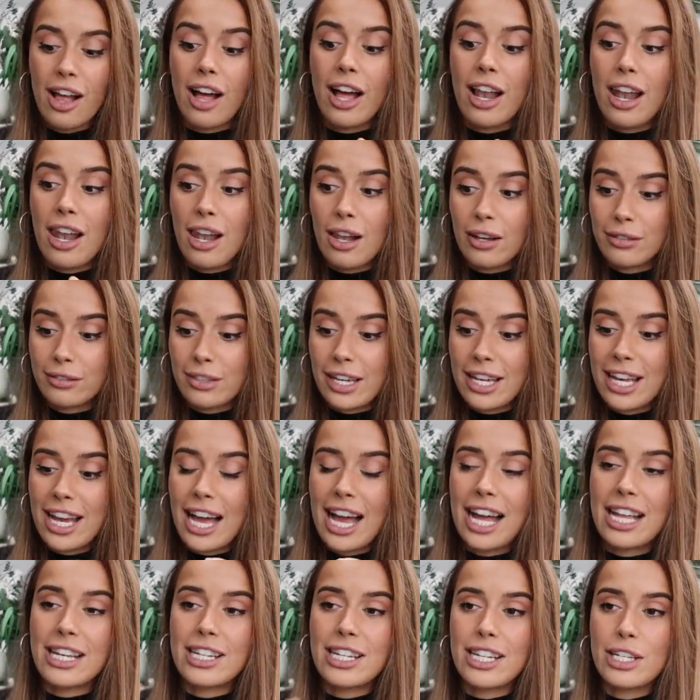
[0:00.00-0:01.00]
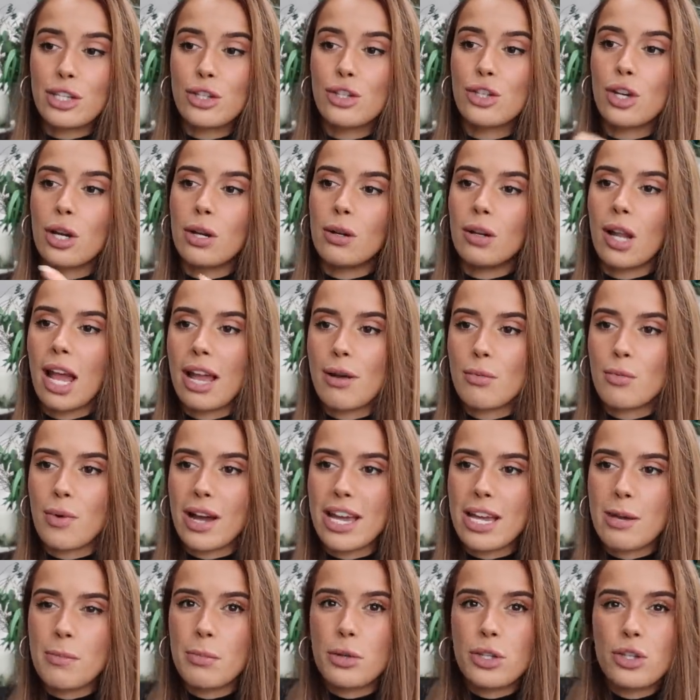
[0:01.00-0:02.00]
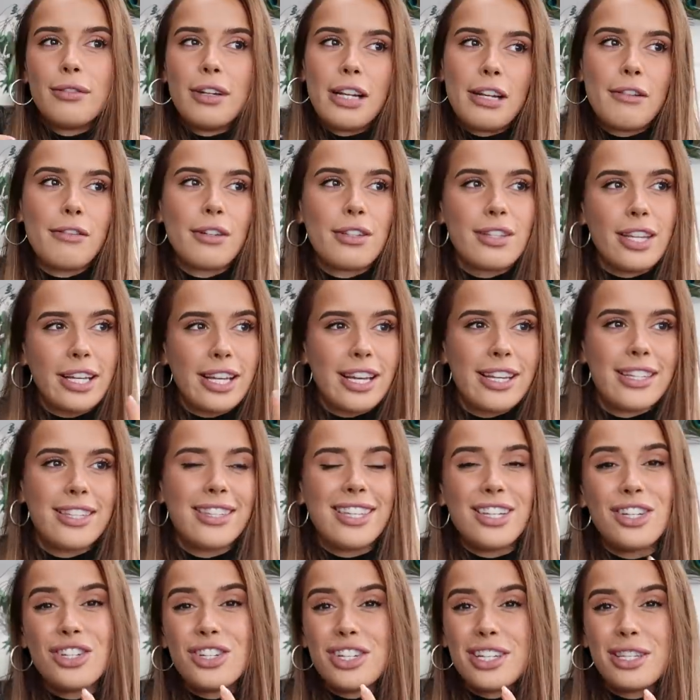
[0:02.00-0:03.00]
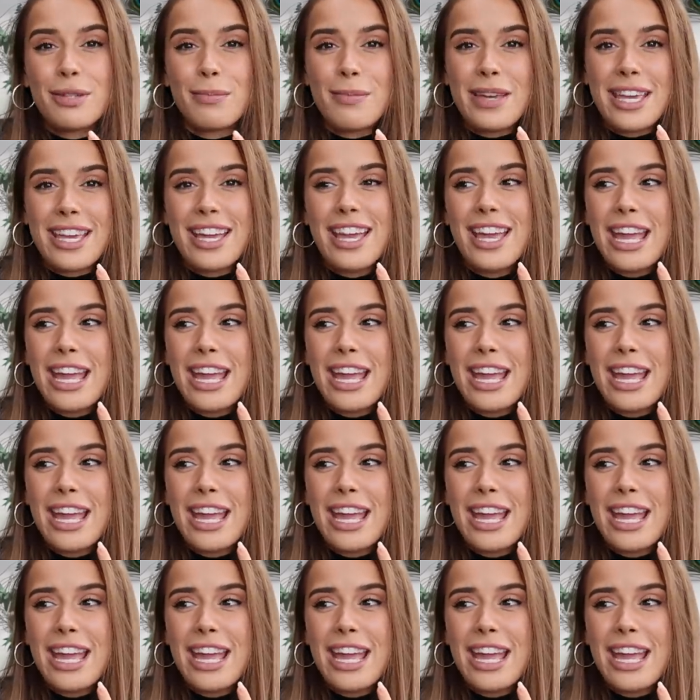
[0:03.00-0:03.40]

I love it and it's so lightweight but really feels like it cinches me